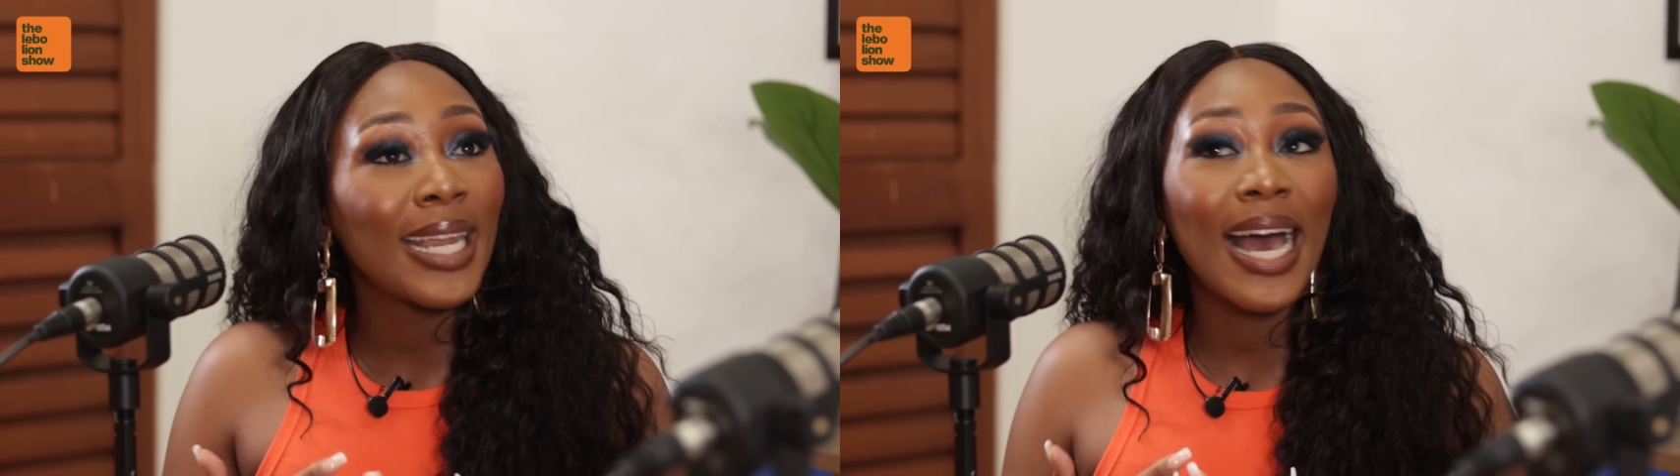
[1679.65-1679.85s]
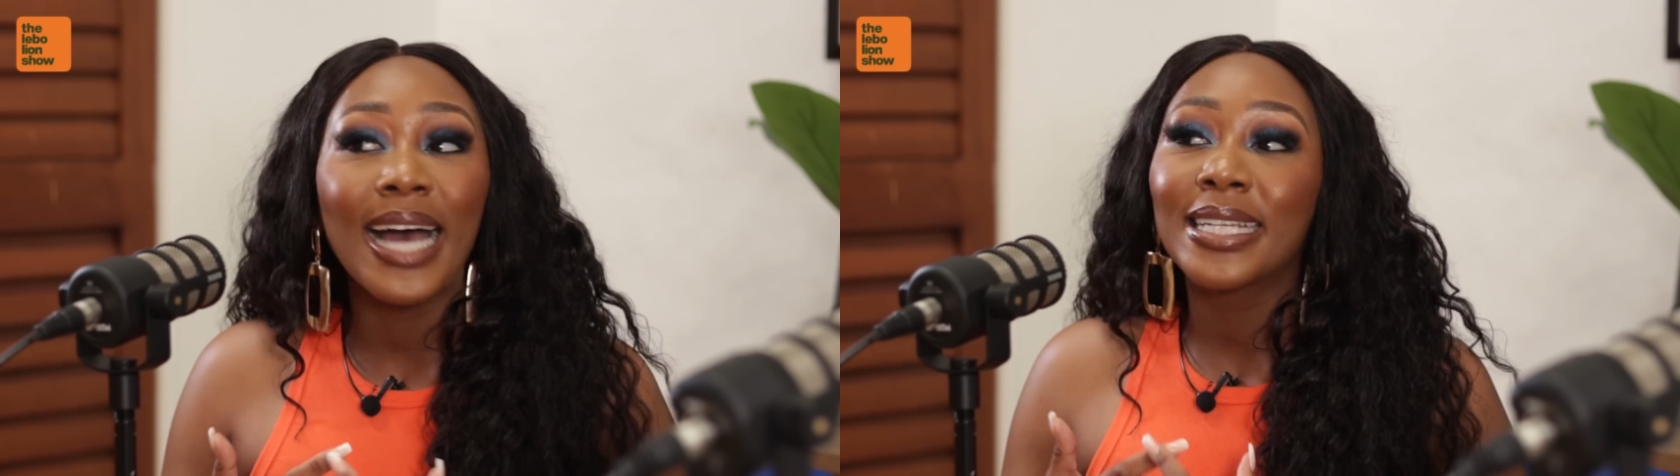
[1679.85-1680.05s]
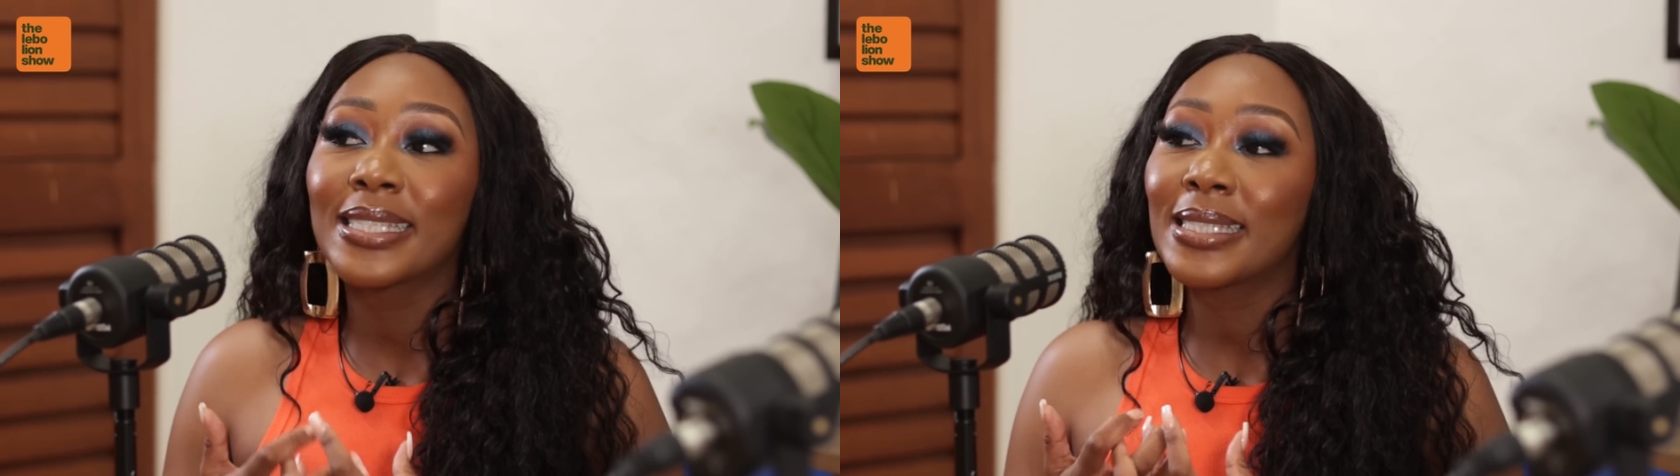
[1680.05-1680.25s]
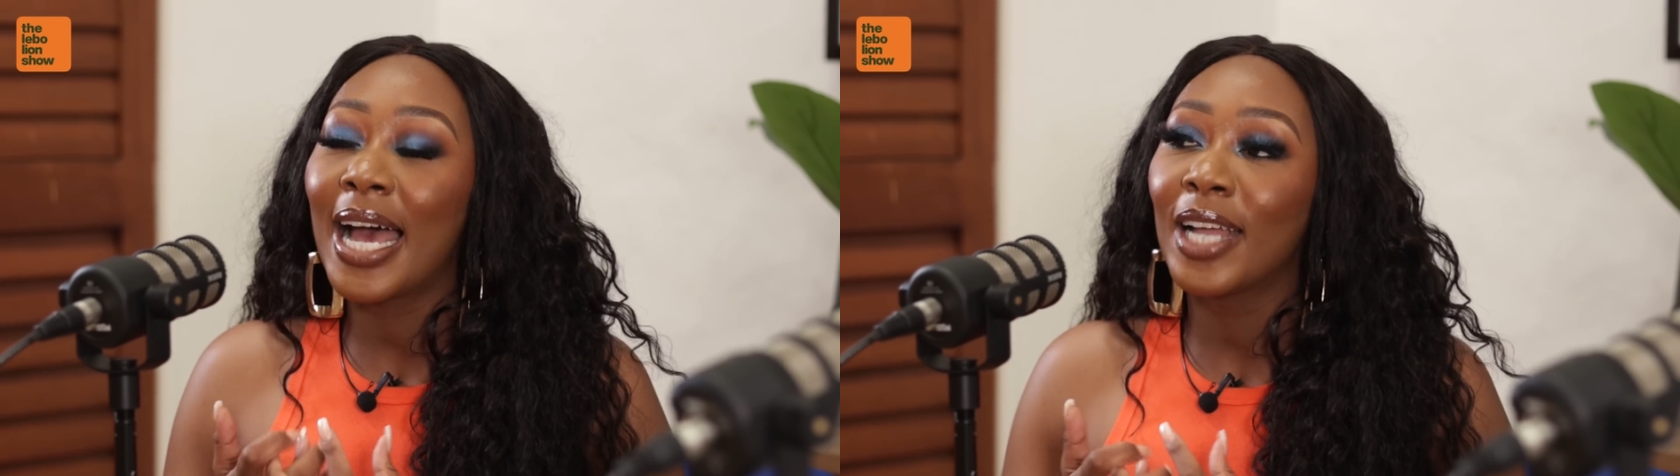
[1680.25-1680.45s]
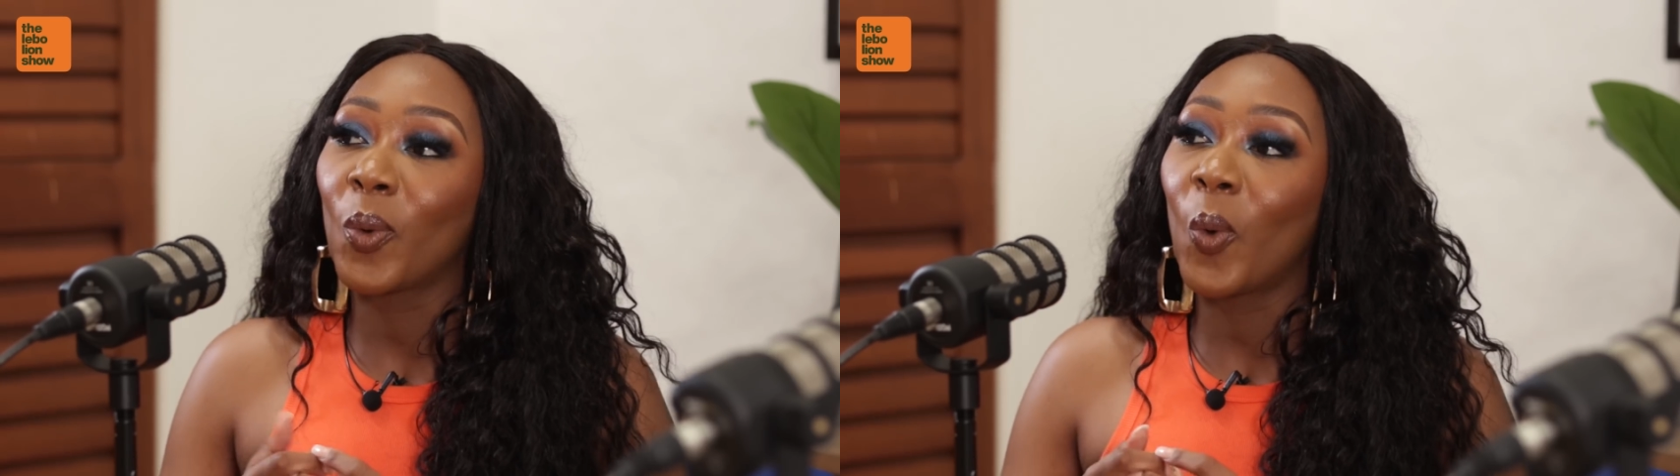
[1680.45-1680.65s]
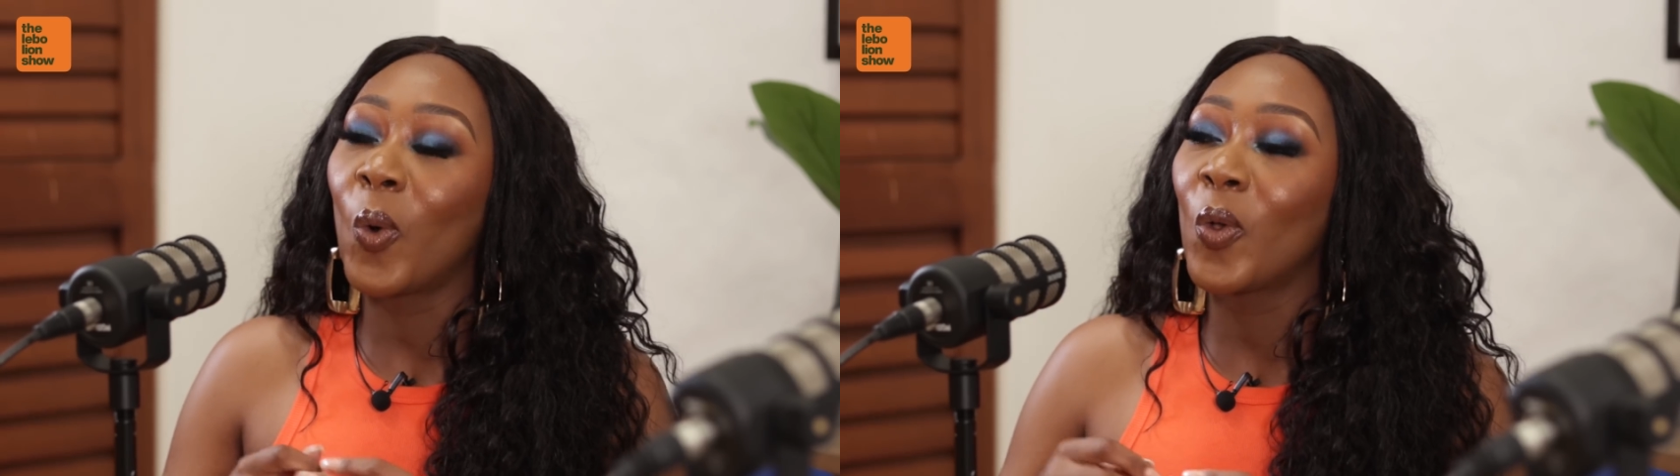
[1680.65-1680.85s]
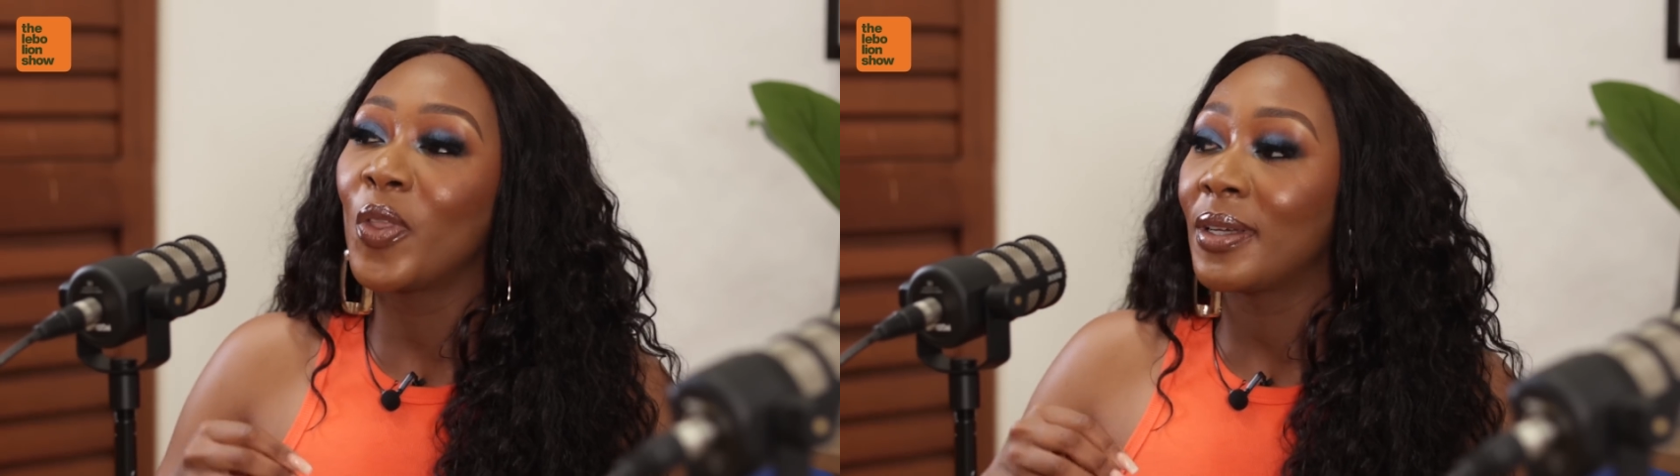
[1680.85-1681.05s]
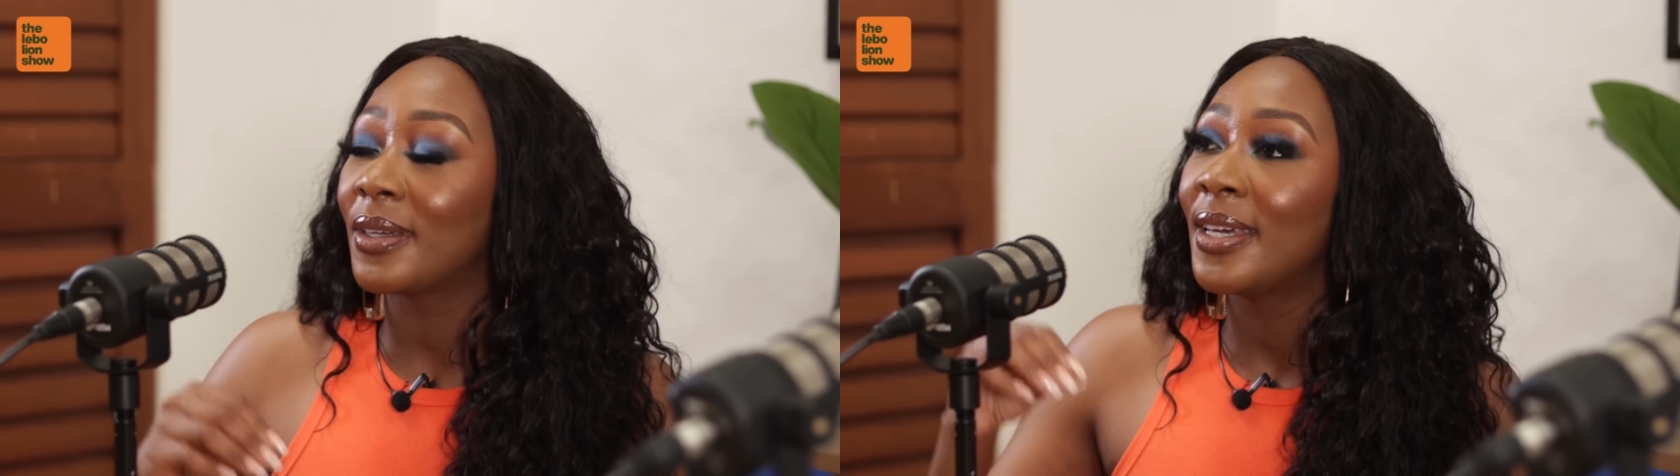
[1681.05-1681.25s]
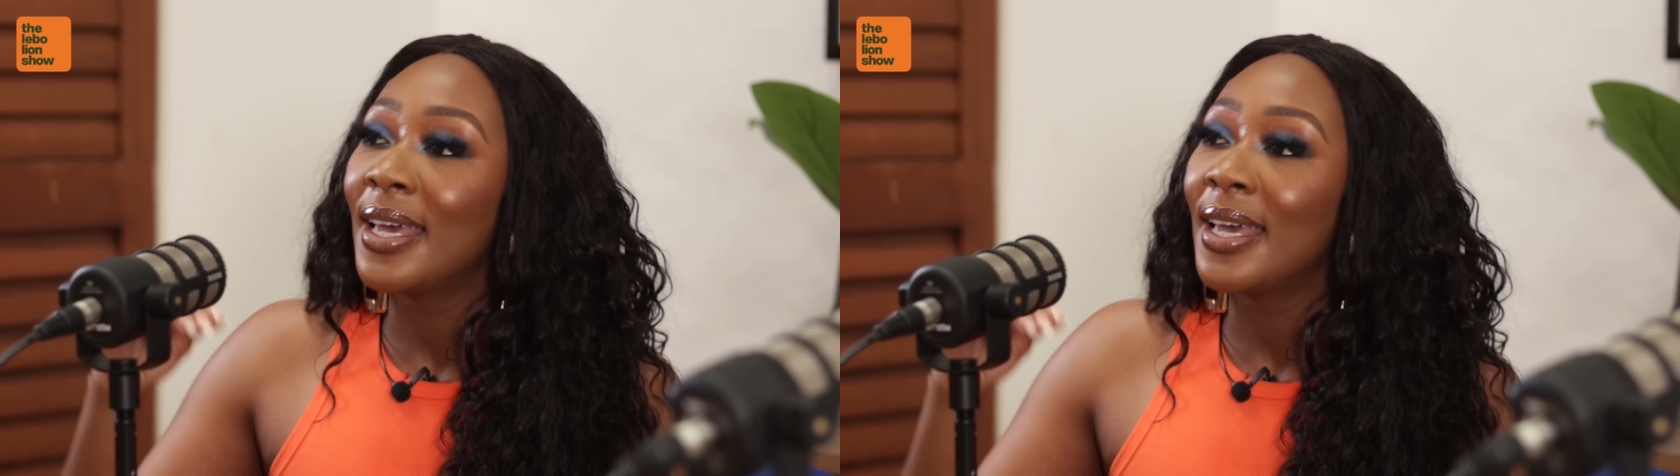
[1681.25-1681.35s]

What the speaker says: and I understand all the